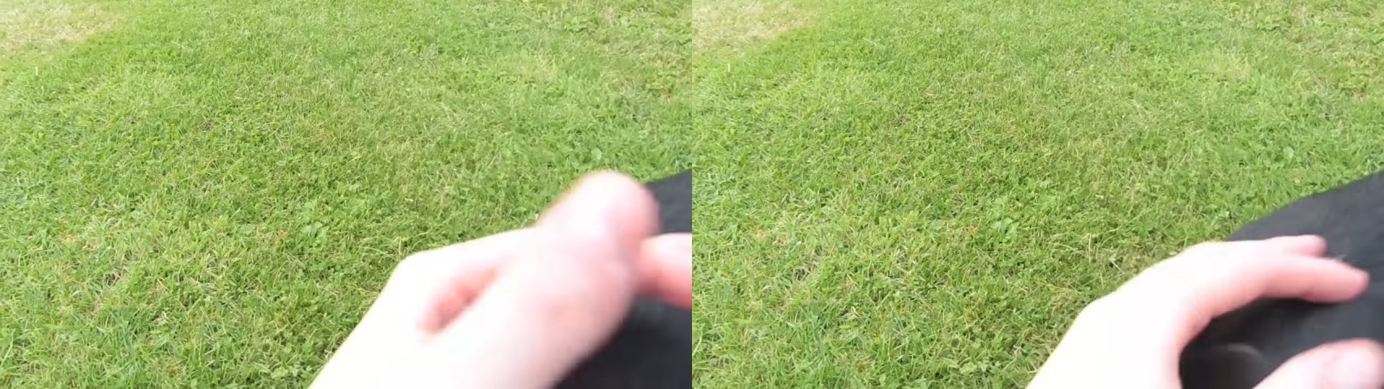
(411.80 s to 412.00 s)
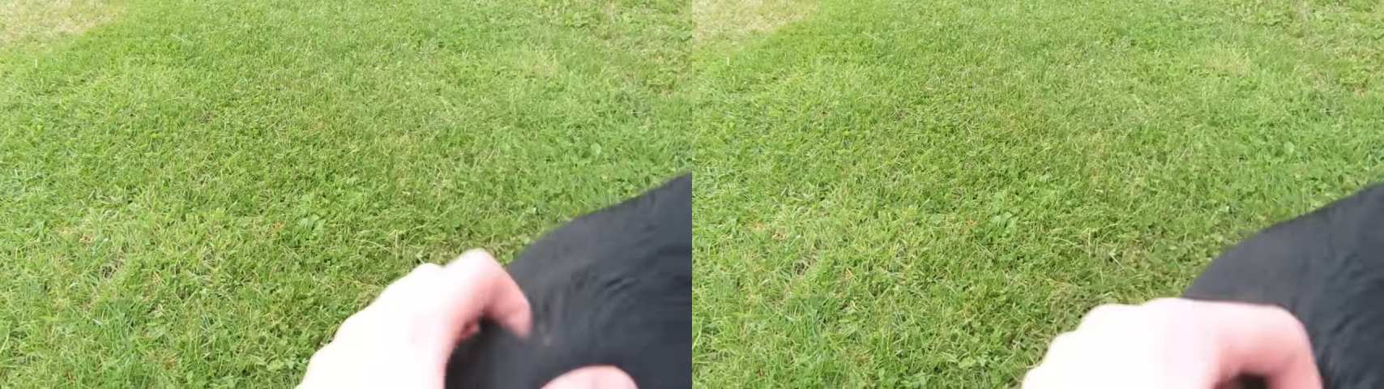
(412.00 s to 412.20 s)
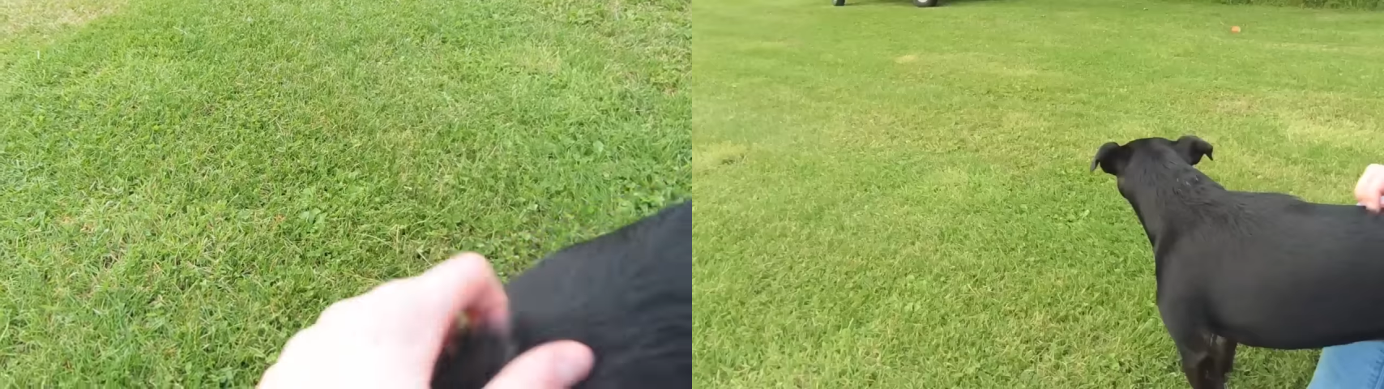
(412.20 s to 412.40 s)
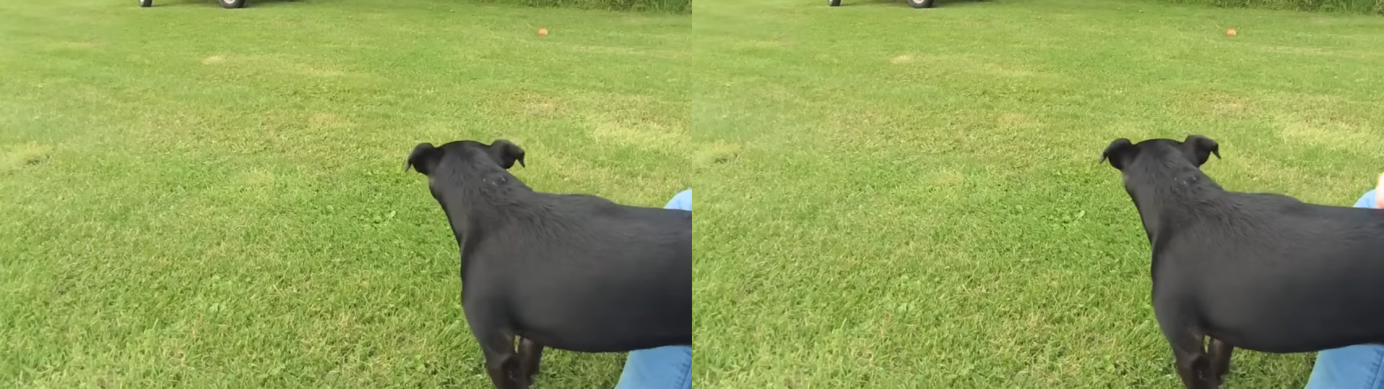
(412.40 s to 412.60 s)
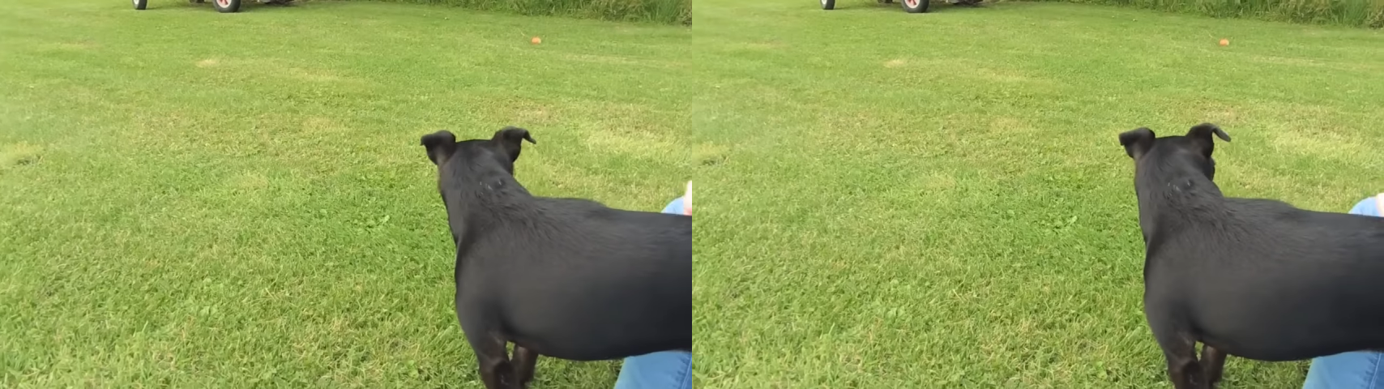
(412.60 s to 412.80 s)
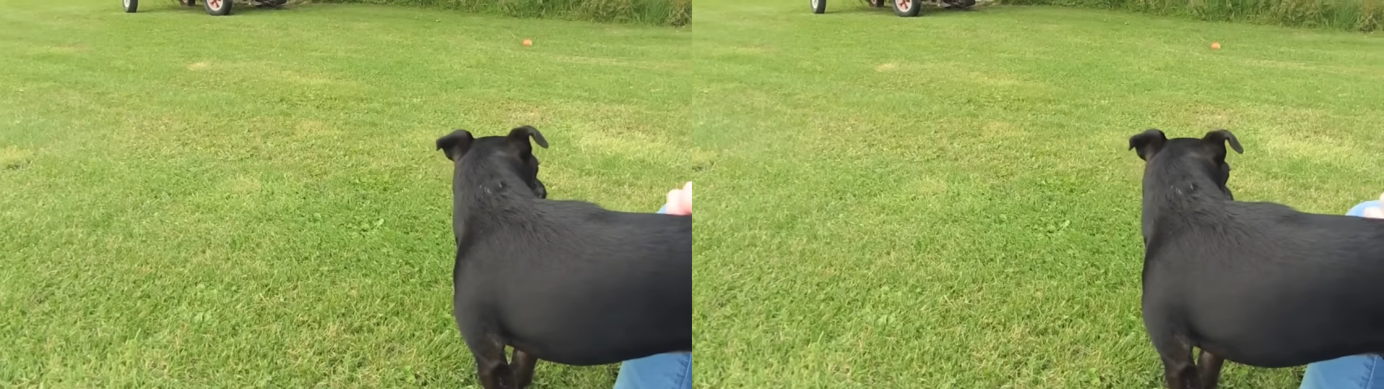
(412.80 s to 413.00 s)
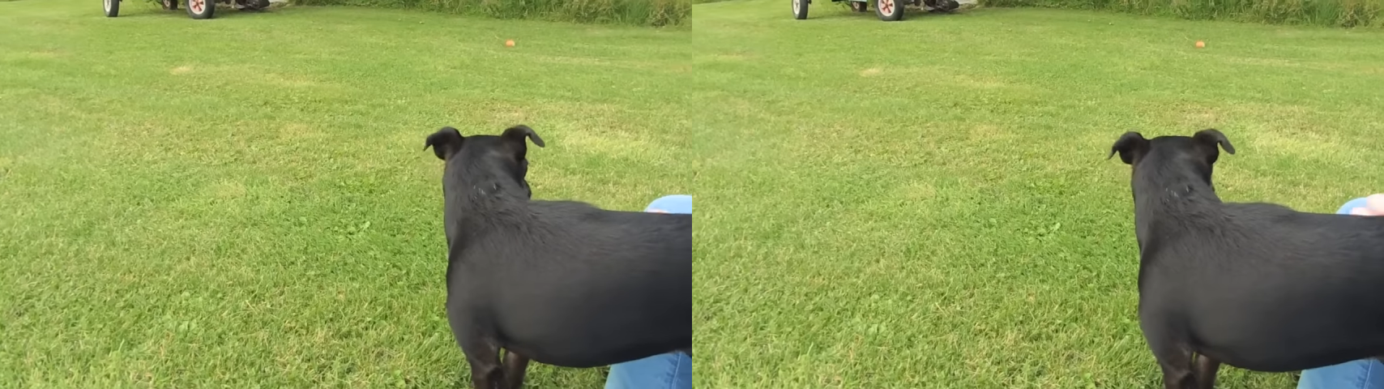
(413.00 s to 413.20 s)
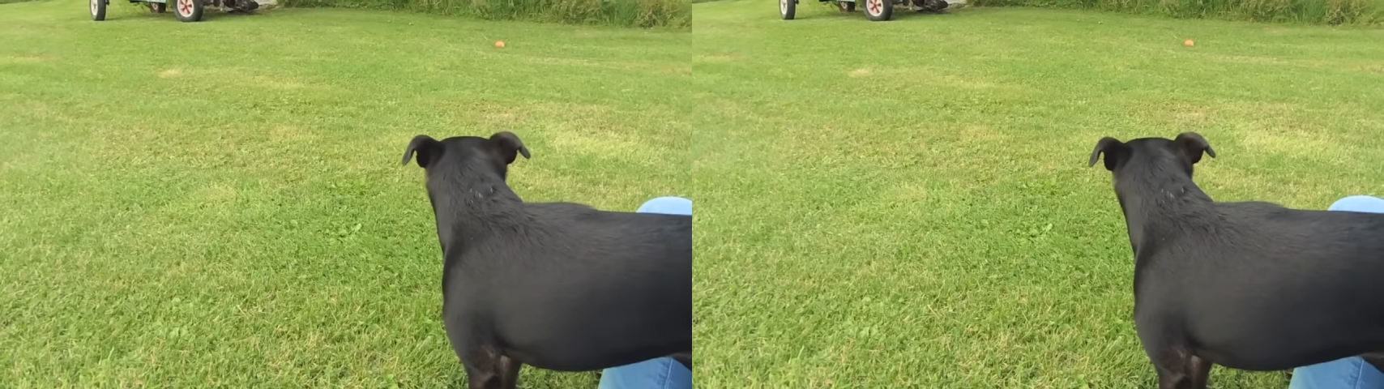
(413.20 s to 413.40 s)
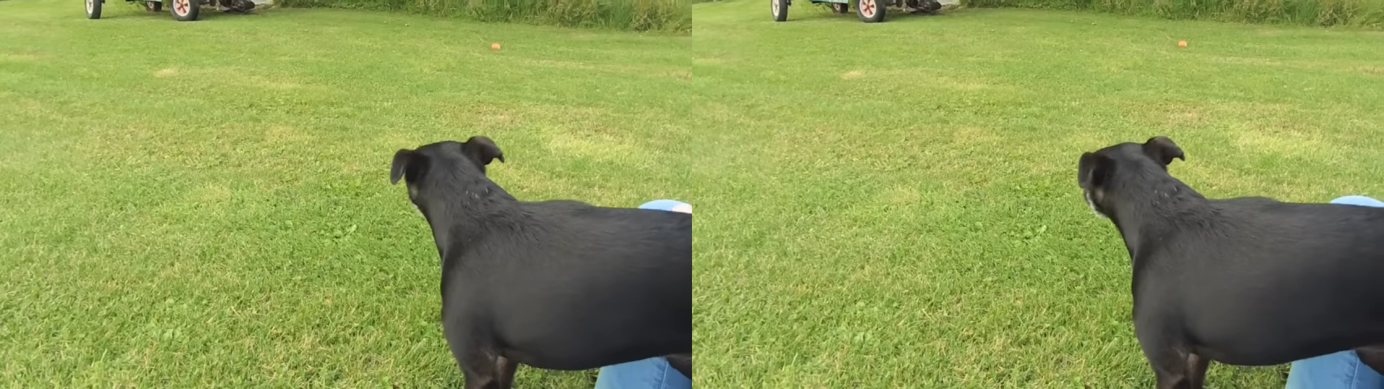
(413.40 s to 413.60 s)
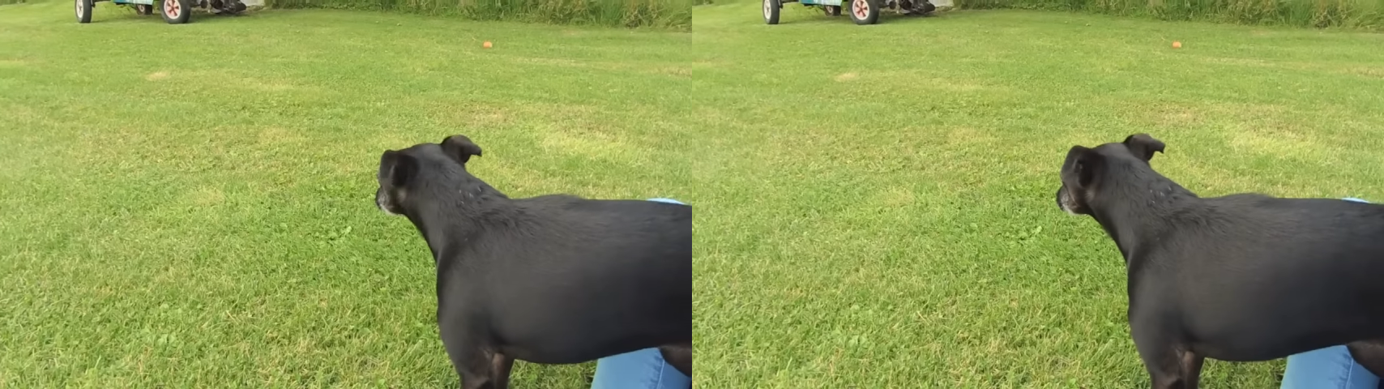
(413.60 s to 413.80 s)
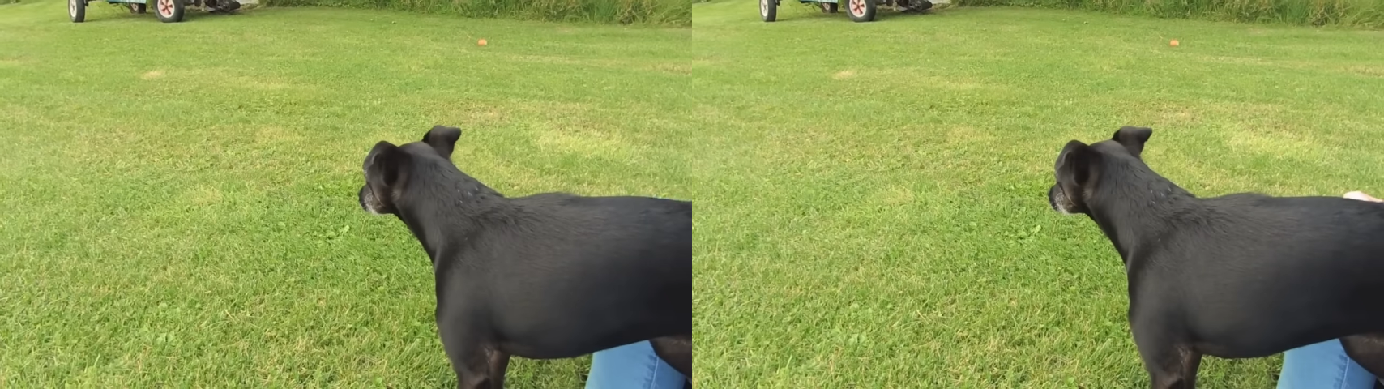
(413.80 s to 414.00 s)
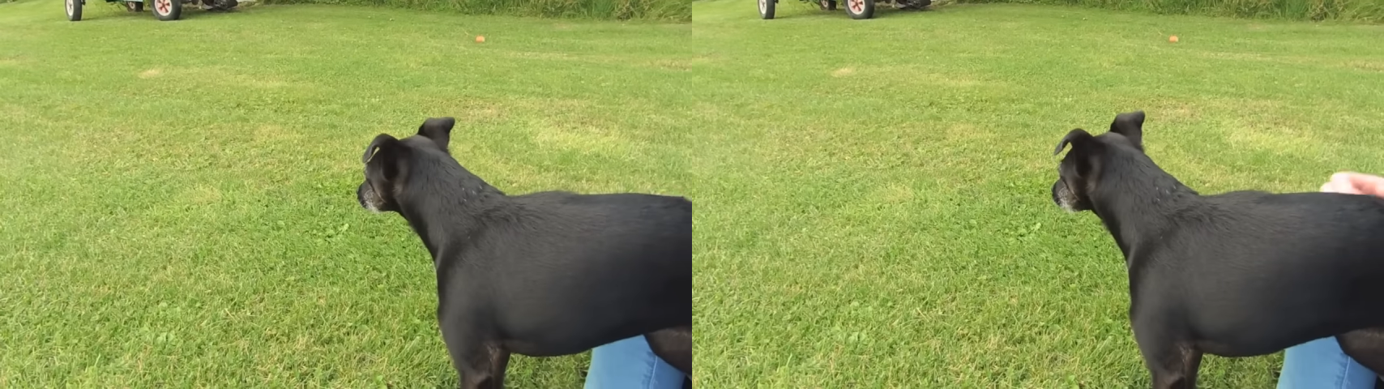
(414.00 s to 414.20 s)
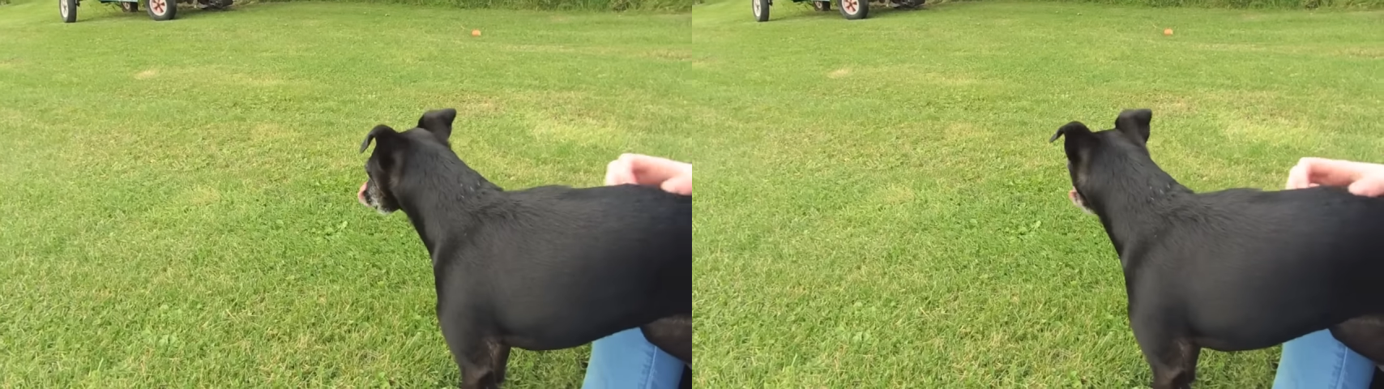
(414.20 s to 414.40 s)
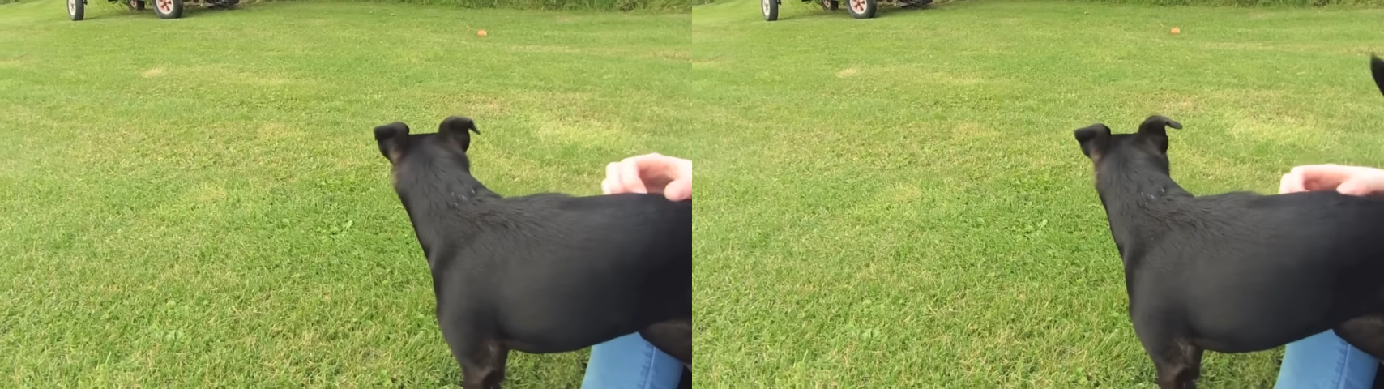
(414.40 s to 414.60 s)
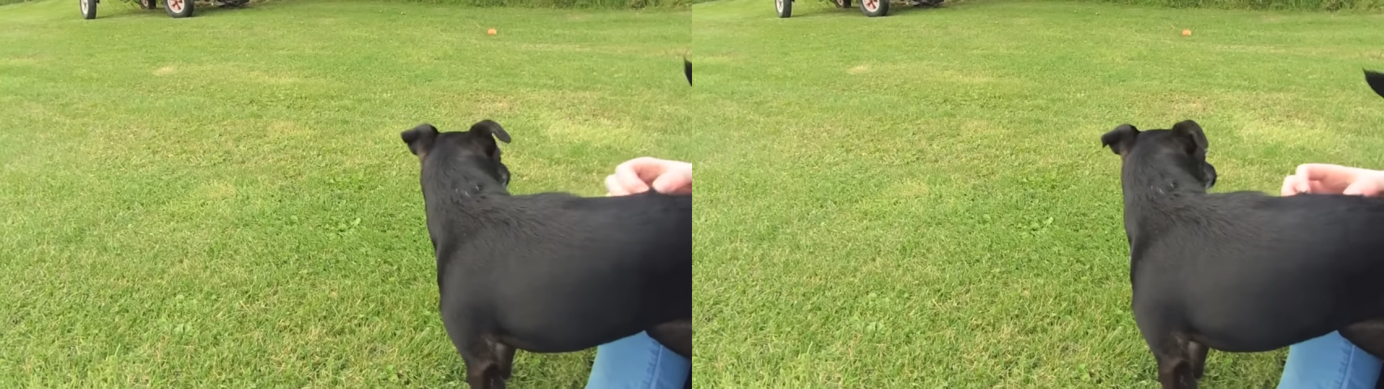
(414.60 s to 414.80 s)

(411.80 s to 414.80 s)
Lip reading: [unreadable: no face in view]